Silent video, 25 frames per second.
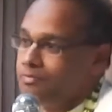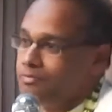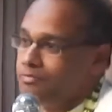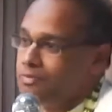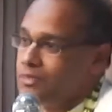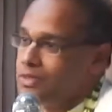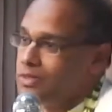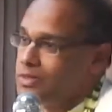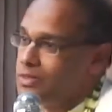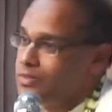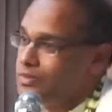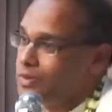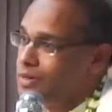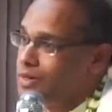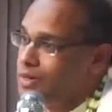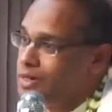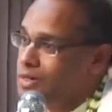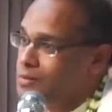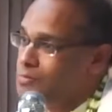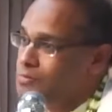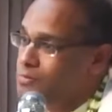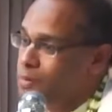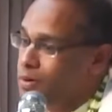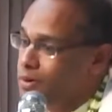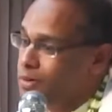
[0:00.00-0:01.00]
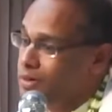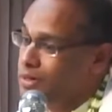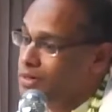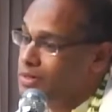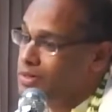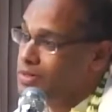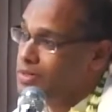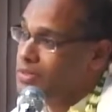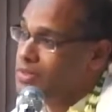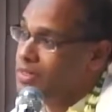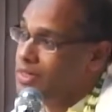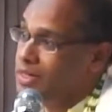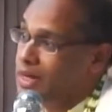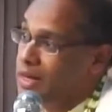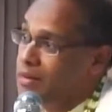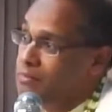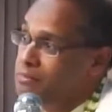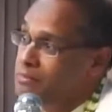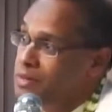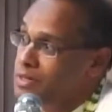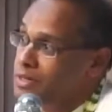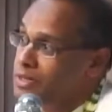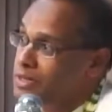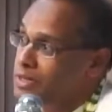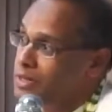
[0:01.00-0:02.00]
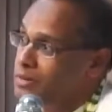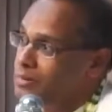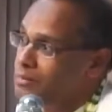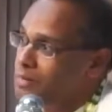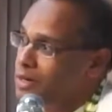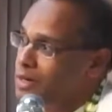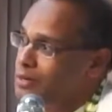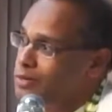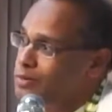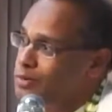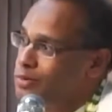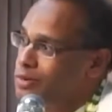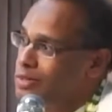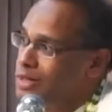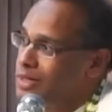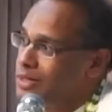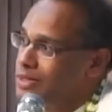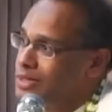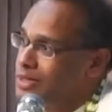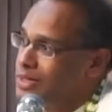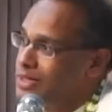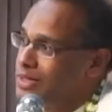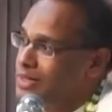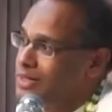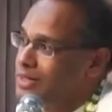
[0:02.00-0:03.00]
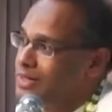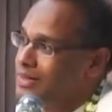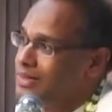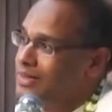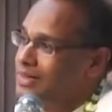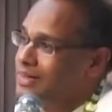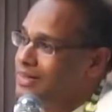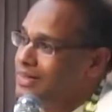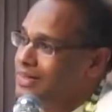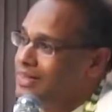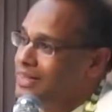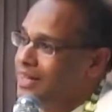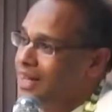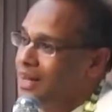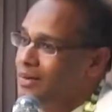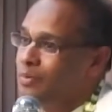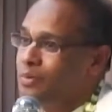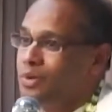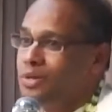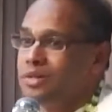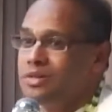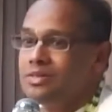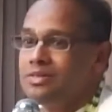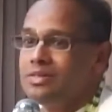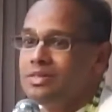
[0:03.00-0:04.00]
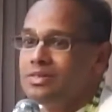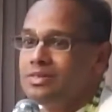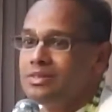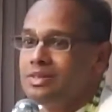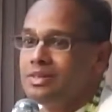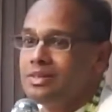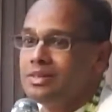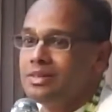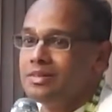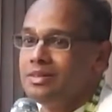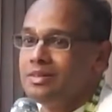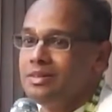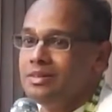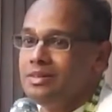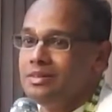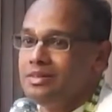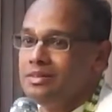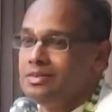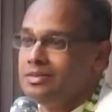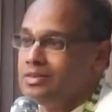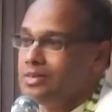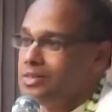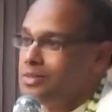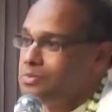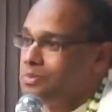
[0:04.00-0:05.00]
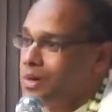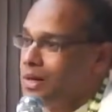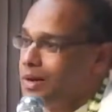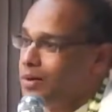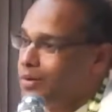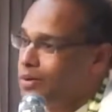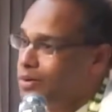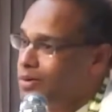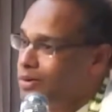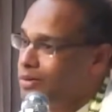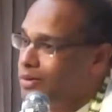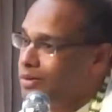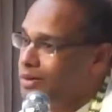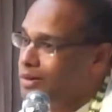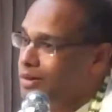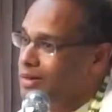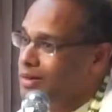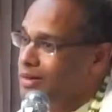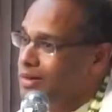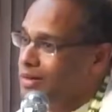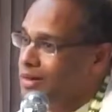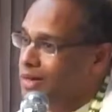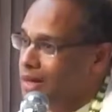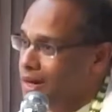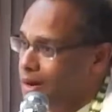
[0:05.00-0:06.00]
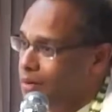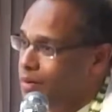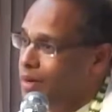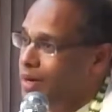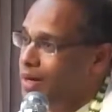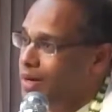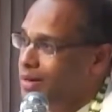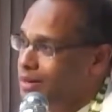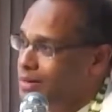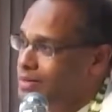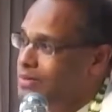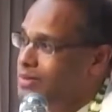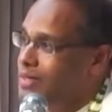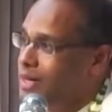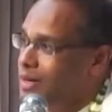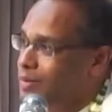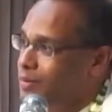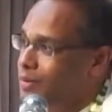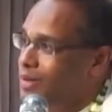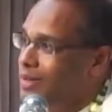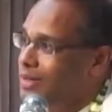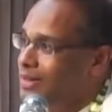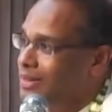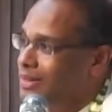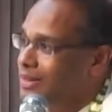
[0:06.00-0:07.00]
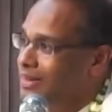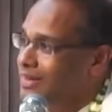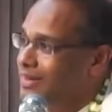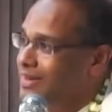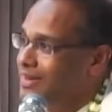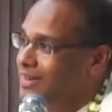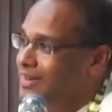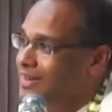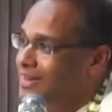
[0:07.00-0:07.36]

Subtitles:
This is very important. This is an admission by Sukracharya. And what does he say? He says, my Lord, now I understand one thing.